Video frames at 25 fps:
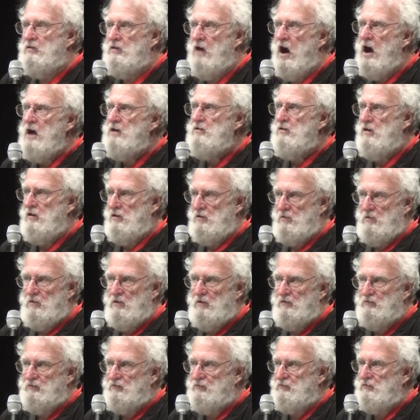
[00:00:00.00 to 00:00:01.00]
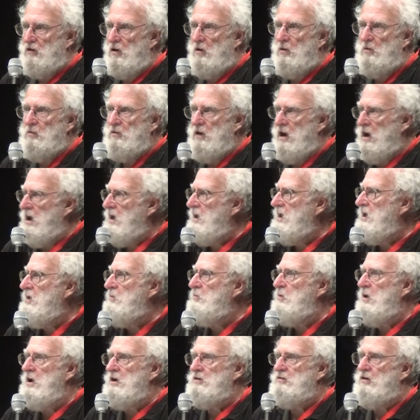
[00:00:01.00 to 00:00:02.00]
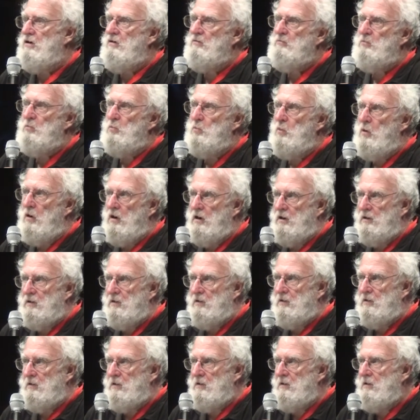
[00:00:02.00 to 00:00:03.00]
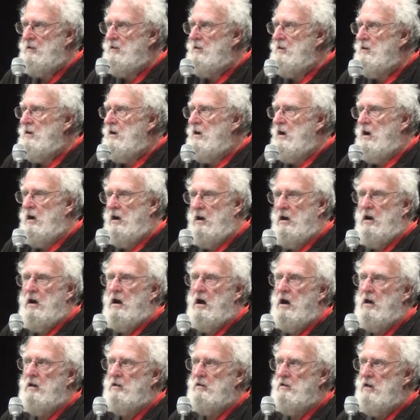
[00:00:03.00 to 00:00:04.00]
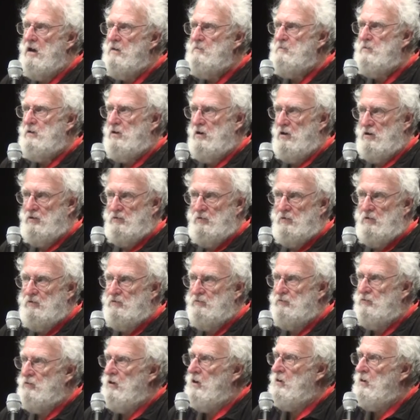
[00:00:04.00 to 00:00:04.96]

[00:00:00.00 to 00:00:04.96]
900 hertz tone had a weight of 1. 1100